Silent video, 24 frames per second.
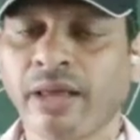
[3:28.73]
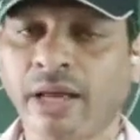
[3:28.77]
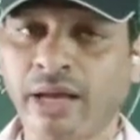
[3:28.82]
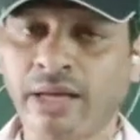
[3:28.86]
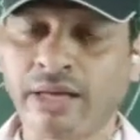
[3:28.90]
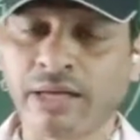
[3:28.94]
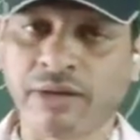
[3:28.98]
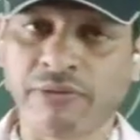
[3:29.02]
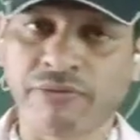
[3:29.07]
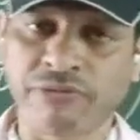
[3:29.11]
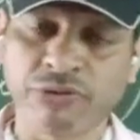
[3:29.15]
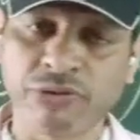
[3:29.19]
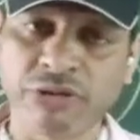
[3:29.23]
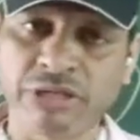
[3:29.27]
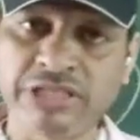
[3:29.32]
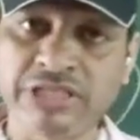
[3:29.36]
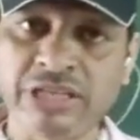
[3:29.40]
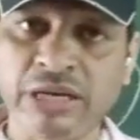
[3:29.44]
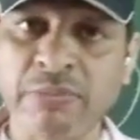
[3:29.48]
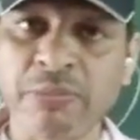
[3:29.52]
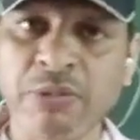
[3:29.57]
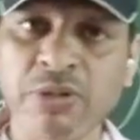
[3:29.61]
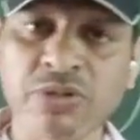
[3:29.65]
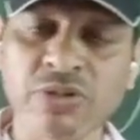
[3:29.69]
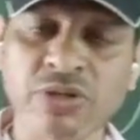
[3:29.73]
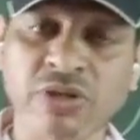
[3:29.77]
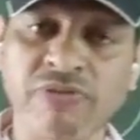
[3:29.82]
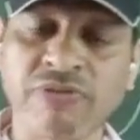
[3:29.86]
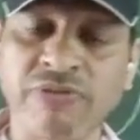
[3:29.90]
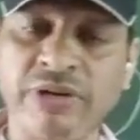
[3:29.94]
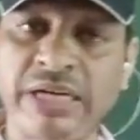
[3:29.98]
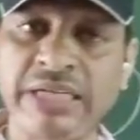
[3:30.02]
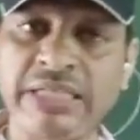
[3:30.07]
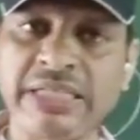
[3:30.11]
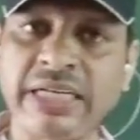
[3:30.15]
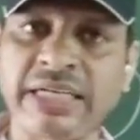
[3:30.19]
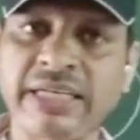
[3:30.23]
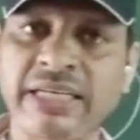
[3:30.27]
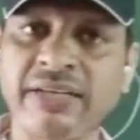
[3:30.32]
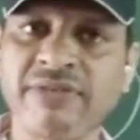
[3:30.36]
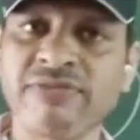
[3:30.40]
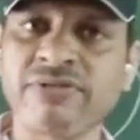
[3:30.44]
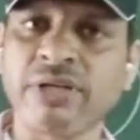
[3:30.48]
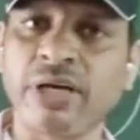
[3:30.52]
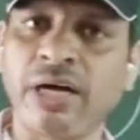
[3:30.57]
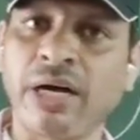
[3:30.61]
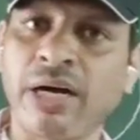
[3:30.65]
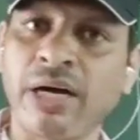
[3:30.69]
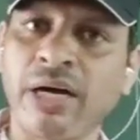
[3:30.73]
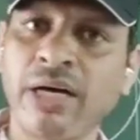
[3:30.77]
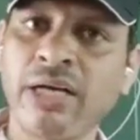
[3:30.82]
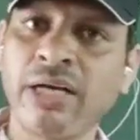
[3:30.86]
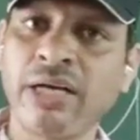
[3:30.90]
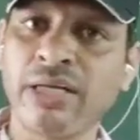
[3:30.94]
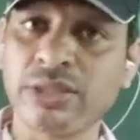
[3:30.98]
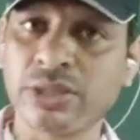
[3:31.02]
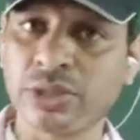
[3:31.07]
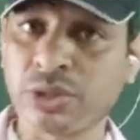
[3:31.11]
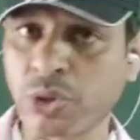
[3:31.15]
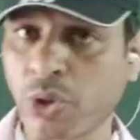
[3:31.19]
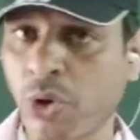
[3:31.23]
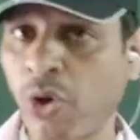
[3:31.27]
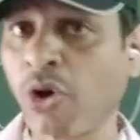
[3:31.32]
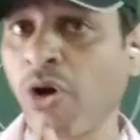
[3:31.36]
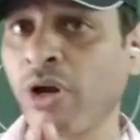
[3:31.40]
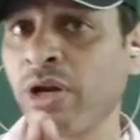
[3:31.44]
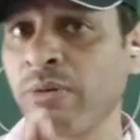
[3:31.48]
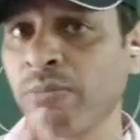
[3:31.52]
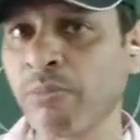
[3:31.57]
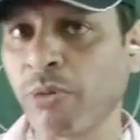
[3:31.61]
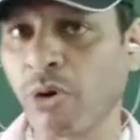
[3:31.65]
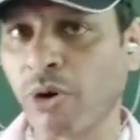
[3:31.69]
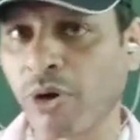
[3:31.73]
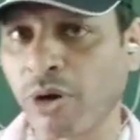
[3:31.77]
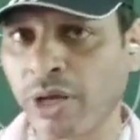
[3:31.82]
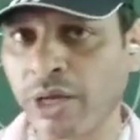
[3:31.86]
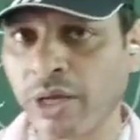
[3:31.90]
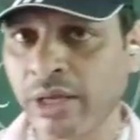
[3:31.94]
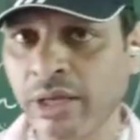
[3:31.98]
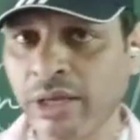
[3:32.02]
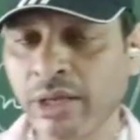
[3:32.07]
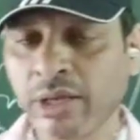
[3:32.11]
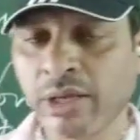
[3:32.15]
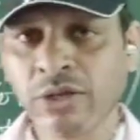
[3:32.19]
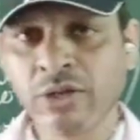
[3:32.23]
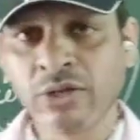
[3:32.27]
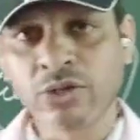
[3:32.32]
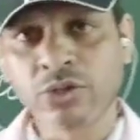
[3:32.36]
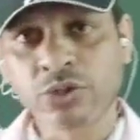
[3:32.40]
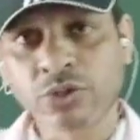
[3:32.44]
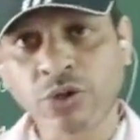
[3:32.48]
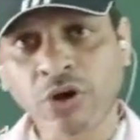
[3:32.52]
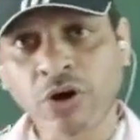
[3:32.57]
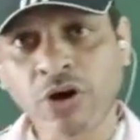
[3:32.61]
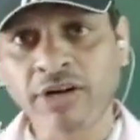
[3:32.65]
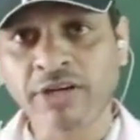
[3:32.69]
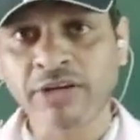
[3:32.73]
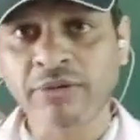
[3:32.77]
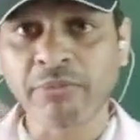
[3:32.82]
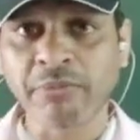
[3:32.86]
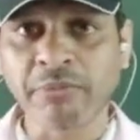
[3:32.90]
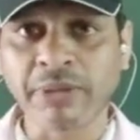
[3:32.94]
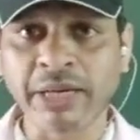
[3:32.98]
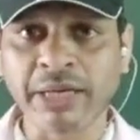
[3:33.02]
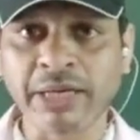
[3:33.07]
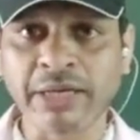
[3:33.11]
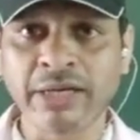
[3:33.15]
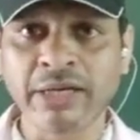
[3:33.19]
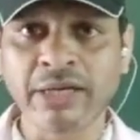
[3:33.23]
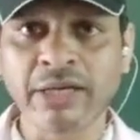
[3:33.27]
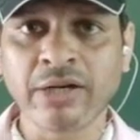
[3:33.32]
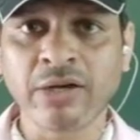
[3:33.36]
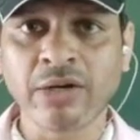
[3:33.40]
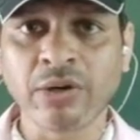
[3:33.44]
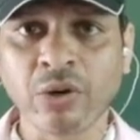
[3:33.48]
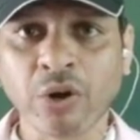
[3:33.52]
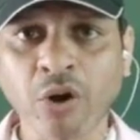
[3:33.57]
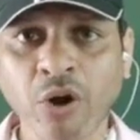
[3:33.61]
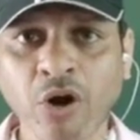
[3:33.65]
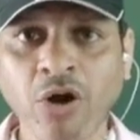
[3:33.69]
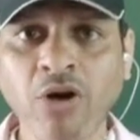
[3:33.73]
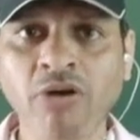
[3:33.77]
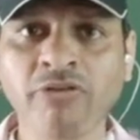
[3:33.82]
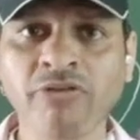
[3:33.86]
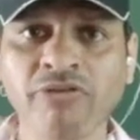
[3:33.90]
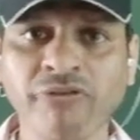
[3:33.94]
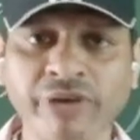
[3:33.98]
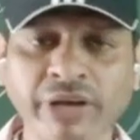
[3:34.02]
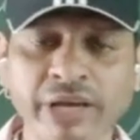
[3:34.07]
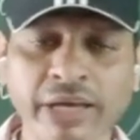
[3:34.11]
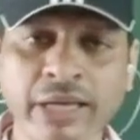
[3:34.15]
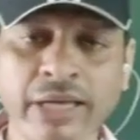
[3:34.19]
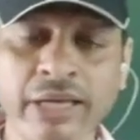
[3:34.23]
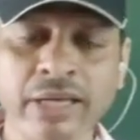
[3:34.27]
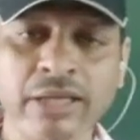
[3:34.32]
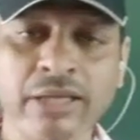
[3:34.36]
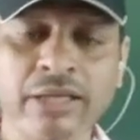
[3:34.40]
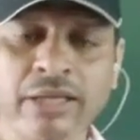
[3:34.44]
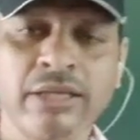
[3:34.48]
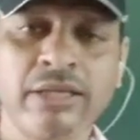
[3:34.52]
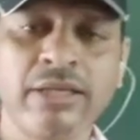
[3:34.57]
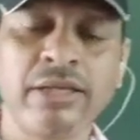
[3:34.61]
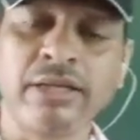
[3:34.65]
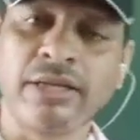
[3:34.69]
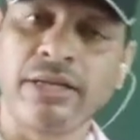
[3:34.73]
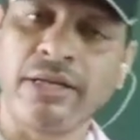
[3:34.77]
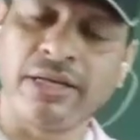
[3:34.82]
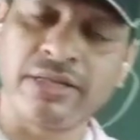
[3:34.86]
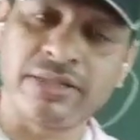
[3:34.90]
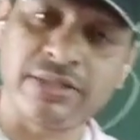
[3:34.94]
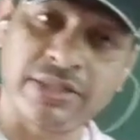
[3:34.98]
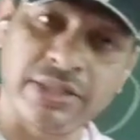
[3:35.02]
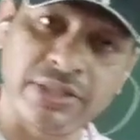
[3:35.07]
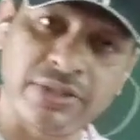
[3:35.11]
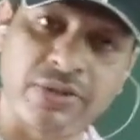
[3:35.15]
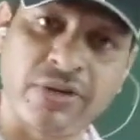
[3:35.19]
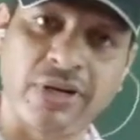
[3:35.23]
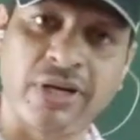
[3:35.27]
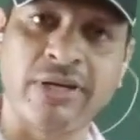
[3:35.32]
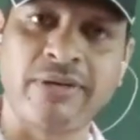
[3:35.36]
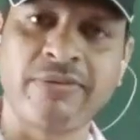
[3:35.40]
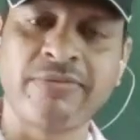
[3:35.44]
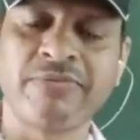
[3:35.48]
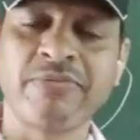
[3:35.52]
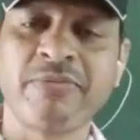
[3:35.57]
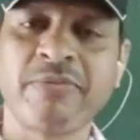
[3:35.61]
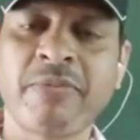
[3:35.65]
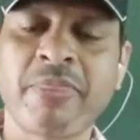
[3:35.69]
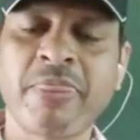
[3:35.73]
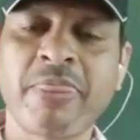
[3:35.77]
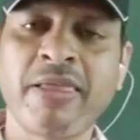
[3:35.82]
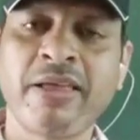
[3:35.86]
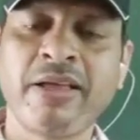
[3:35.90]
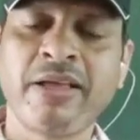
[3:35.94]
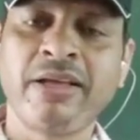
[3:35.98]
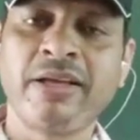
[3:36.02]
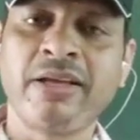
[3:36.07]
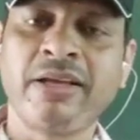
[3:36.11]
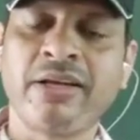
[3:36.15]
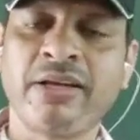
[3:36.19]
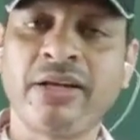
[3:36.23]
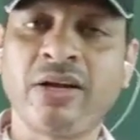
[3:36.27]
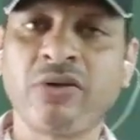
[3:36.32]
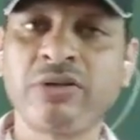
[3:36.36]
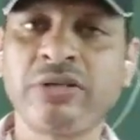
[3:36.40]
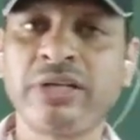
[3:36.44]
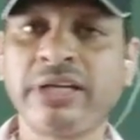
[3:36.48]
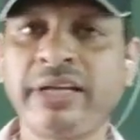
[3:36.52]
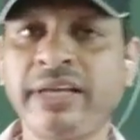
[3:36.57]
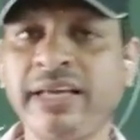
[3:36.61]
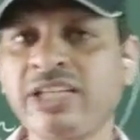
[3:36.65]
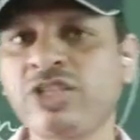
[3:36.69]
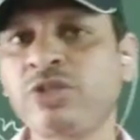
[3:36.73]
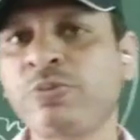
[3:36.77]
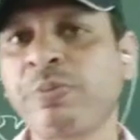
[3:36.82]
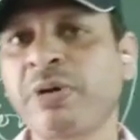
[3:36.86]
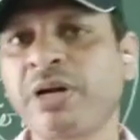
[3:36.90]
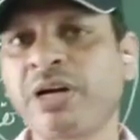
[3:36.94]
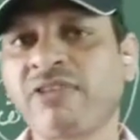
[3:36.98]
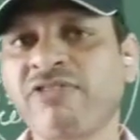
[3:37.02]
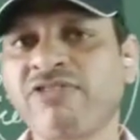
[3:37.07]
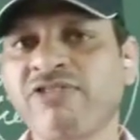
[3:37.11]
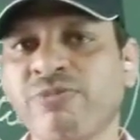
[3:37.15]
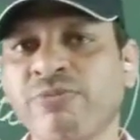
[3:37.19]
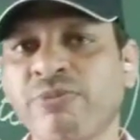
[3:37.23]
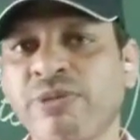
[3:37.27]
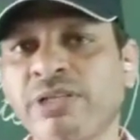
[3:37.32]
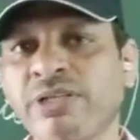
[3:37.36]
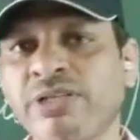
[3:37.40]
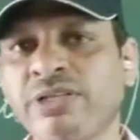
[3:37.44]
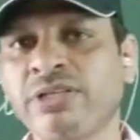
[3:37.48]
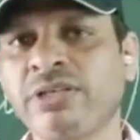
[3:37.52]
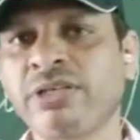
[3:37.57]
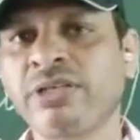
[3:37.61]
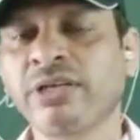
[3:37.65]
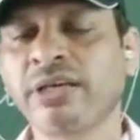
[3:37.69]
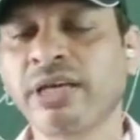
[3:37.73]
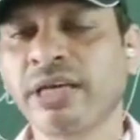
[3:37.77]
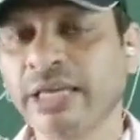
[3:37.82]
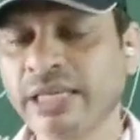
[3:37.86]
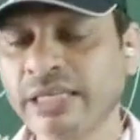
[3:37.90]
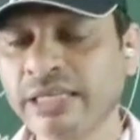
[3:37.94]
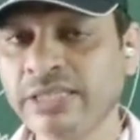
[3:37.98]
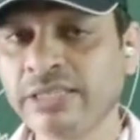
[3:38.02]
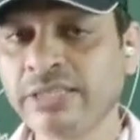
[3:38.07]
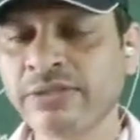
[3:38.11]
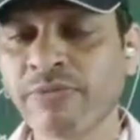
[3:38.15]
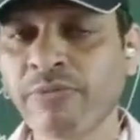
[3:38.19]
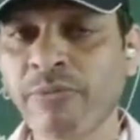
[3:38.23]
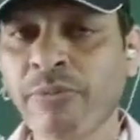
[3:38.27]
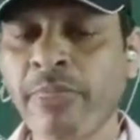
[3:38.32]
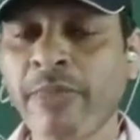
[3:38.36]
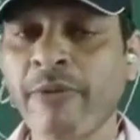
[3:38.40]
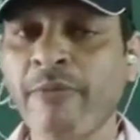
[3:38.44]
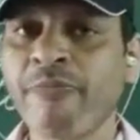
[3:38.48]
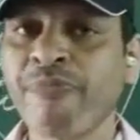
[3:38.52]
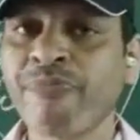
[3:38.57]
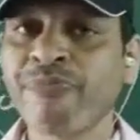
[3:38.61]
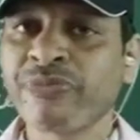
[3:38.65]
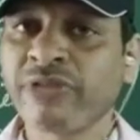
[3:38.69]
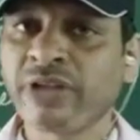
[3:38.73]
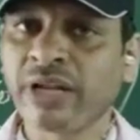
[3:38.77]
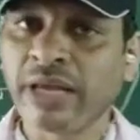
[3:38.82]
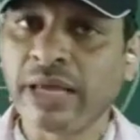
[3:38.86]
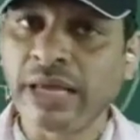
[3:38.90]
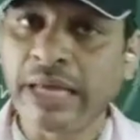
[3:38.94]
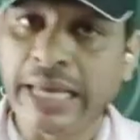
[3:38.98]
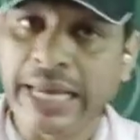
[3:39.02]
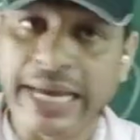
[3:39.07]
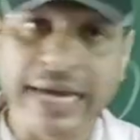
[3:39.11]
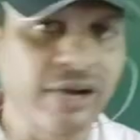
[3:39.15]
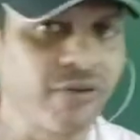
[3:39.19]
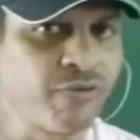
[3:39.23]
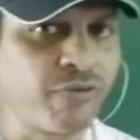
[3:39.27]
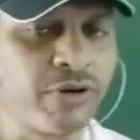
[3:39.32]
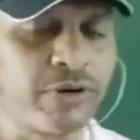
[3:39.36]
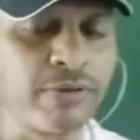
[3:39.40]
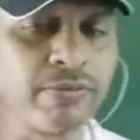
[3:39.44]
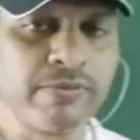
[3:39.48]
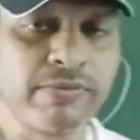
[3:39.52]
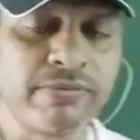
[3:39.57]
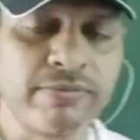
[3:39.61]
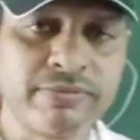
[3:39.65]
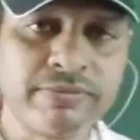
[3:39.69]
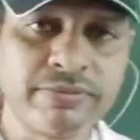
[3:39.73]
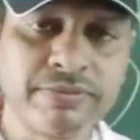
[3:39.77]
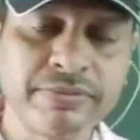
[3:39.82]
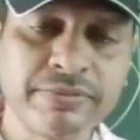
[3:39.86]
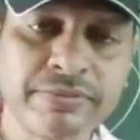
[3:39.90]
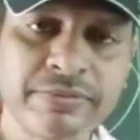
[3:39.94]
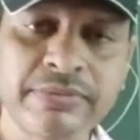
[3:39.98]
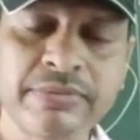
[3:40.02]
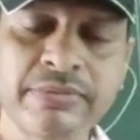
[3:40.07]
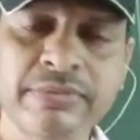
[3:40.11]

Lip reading: And a few examples of adjectives are tall boy, short man, long way, etc. Now the next part of speech is adverb.